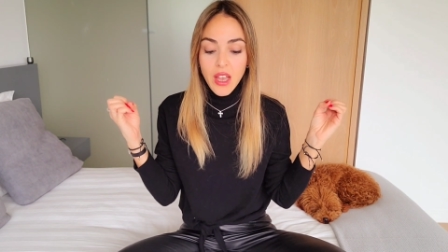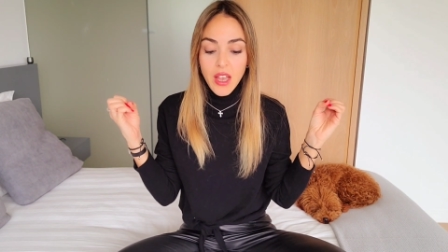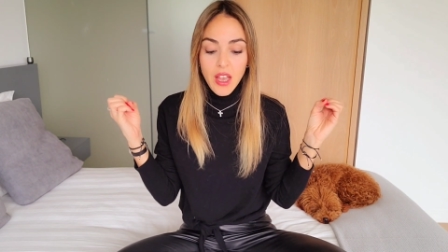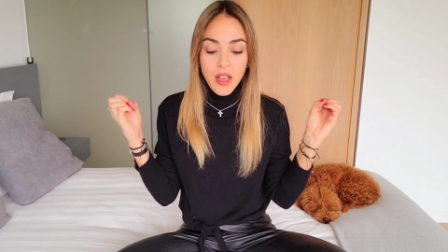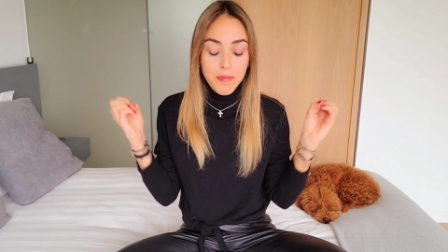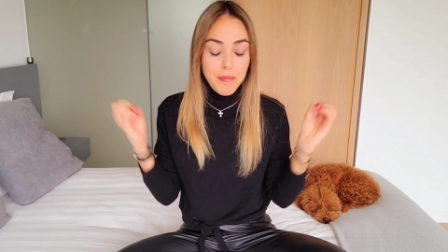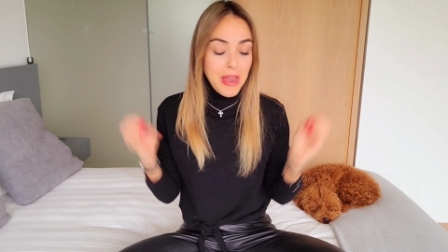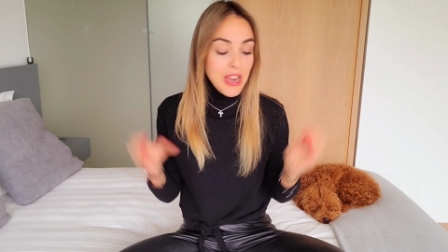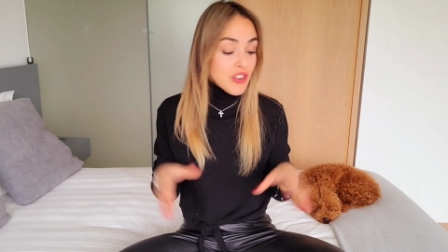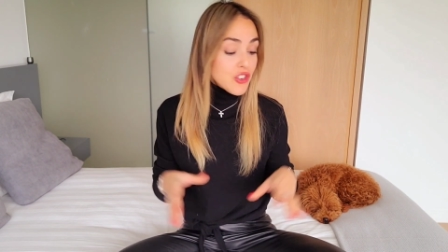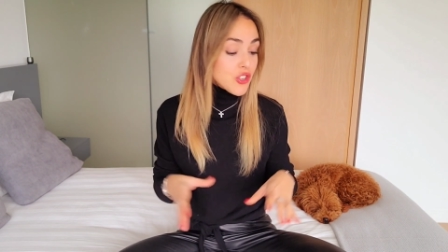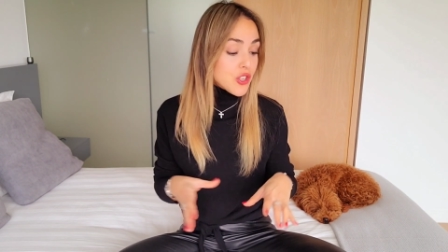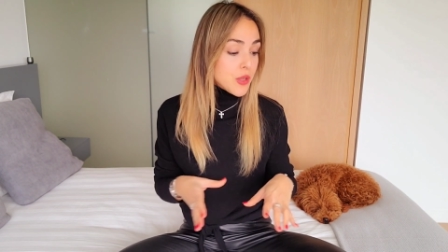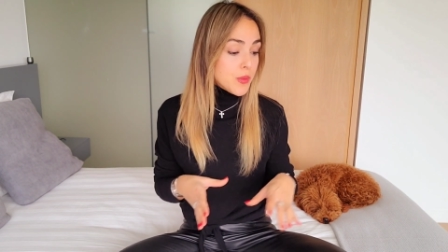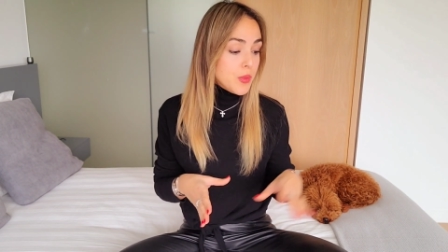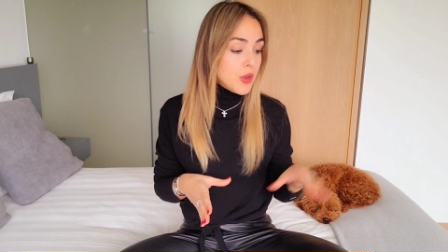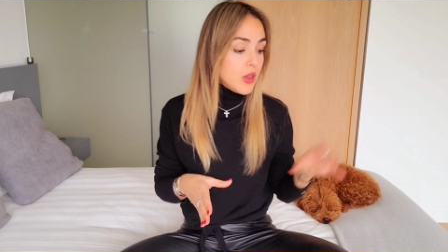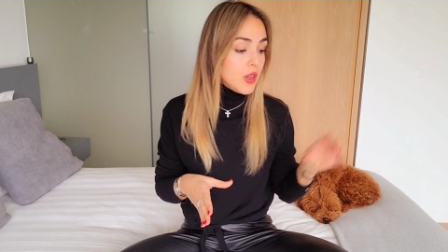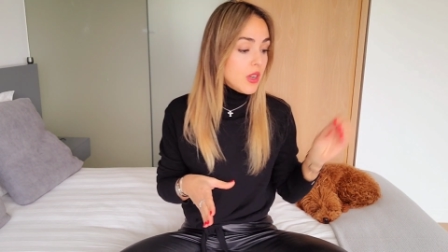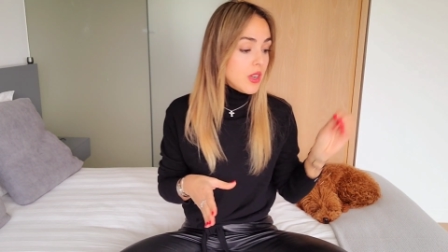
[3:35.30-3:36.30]

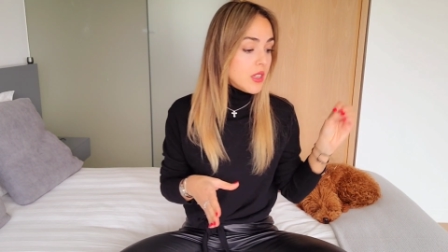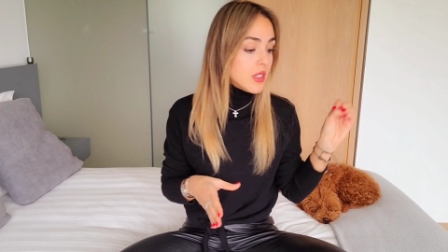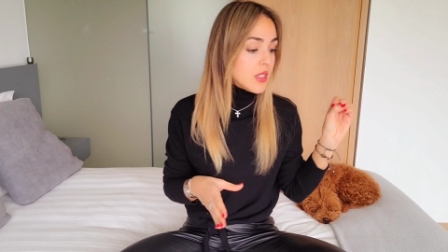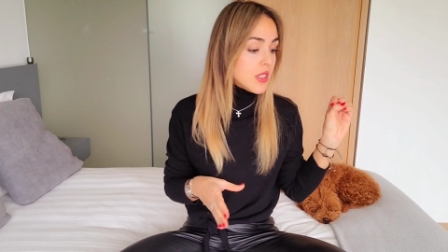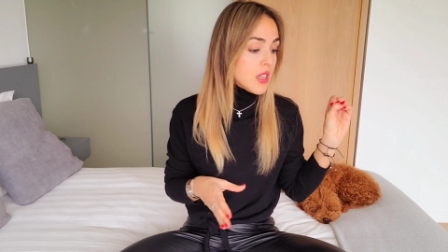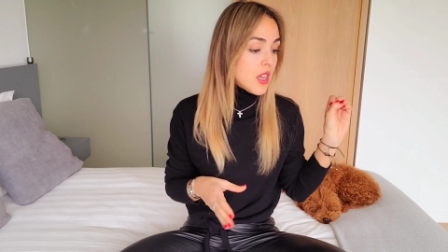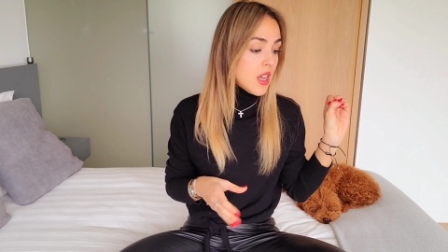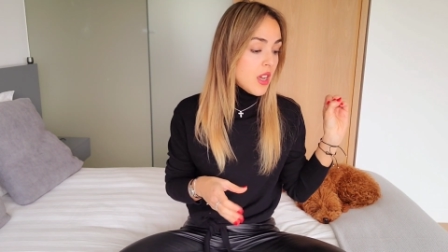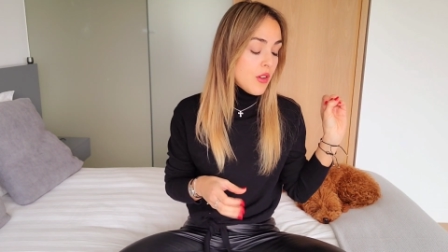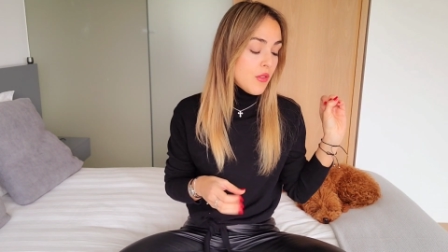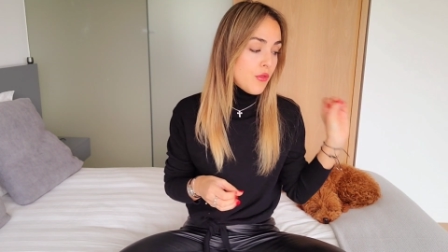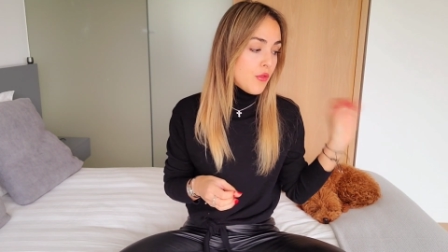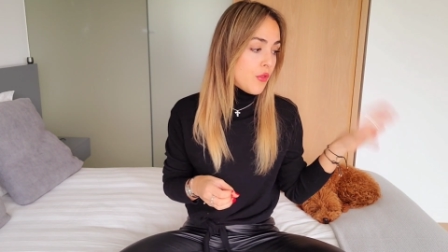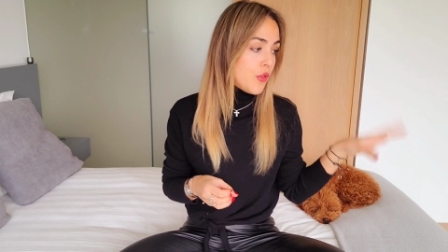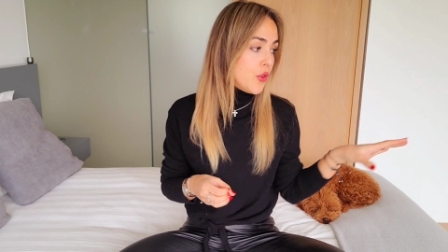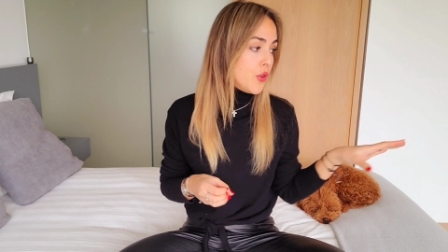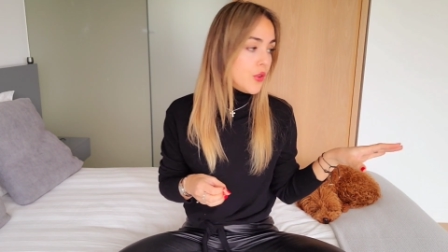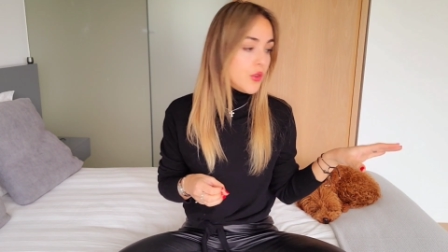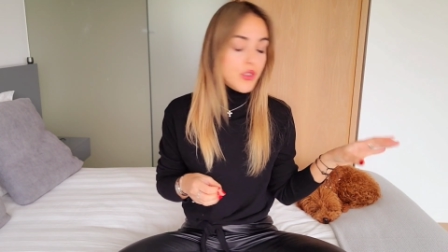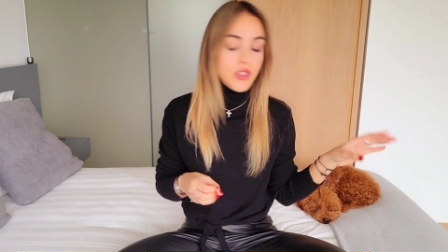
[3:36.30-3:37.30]
vegetables,
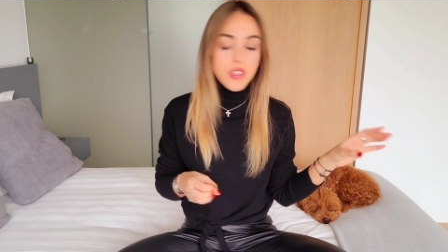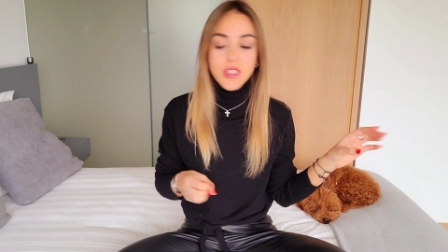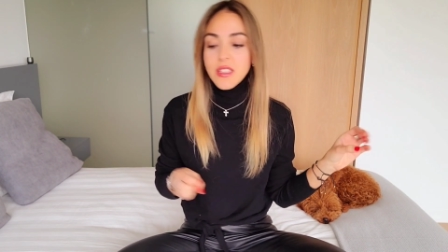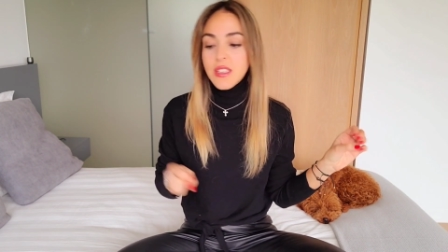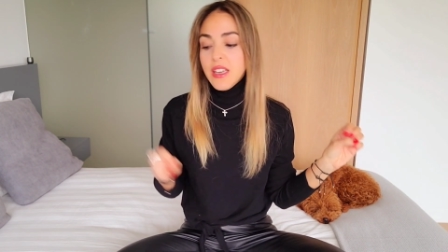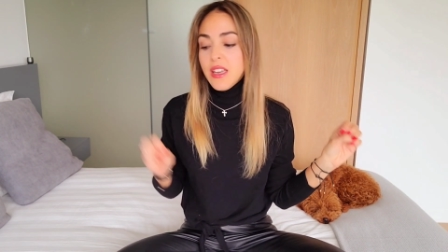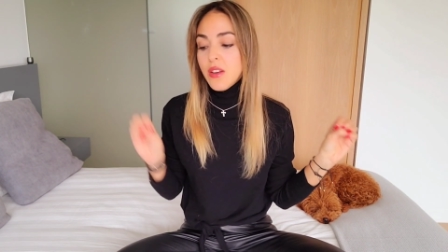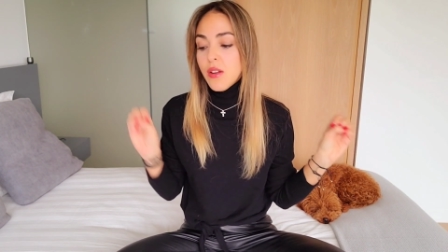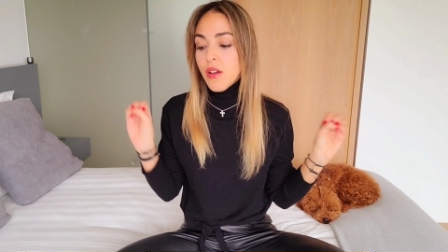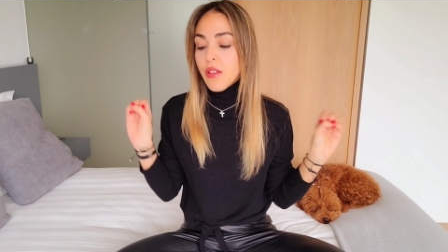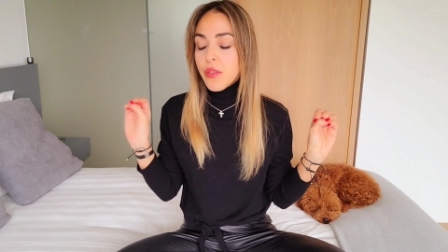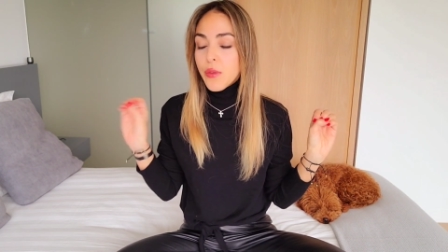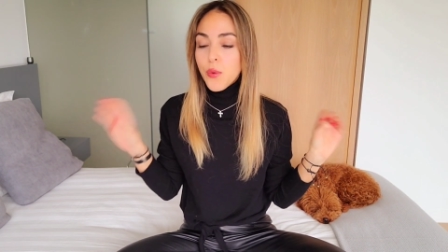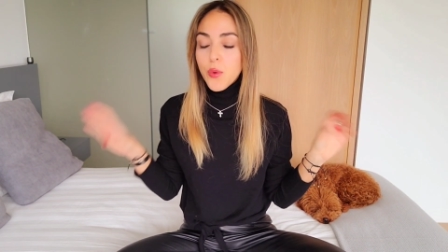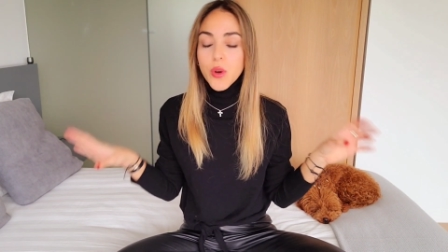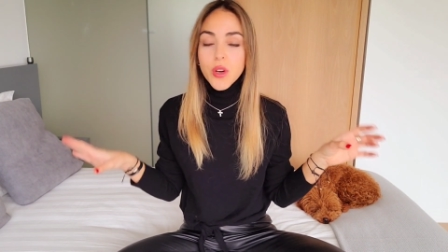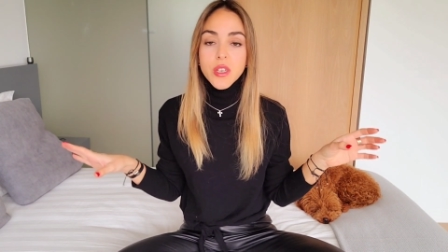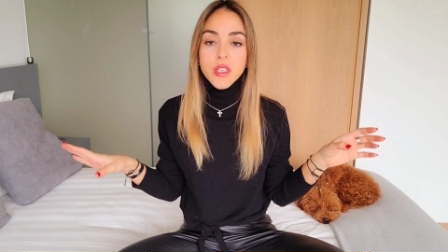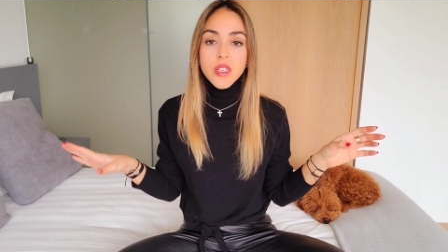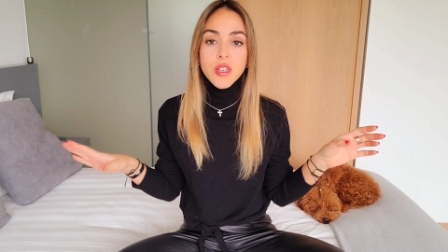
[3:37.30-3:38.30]
fruits, enough
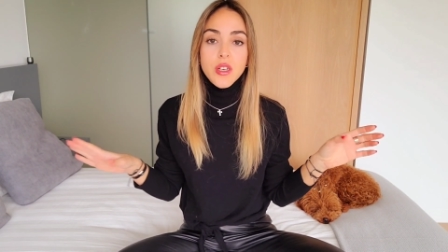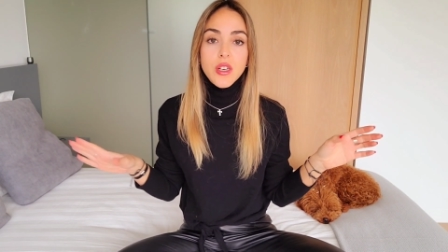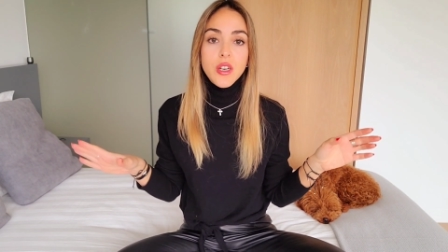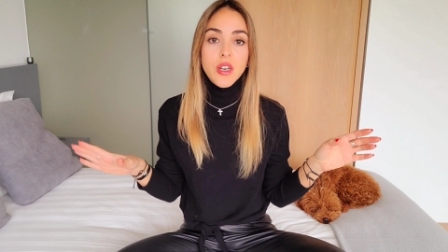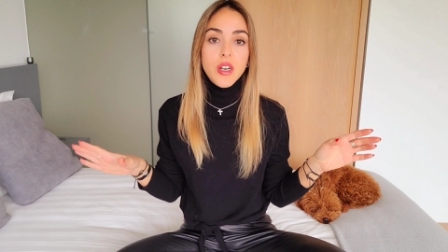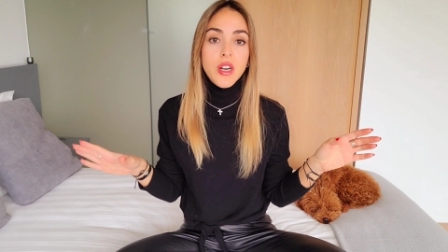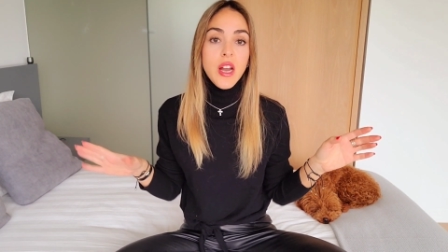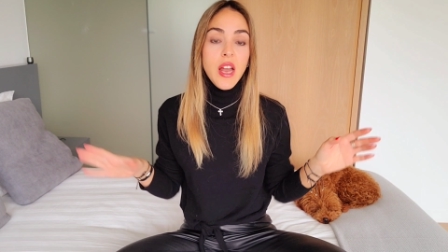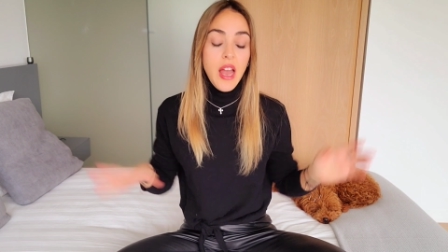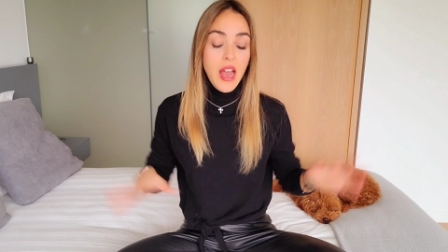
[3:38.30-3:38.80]
water,